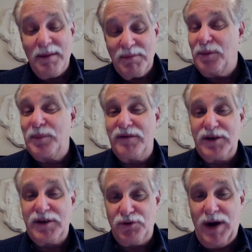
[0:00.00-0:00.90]
am a little bit of a
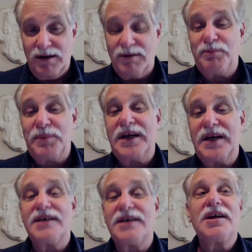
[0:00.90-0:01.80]
traitor
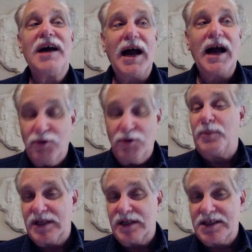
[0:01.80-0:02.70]
because I grew up
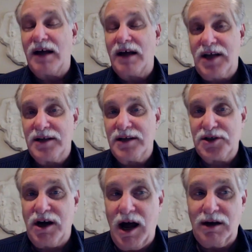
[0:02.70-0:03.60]
on the south side of
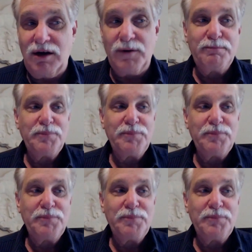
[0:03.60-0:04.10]
Chicago.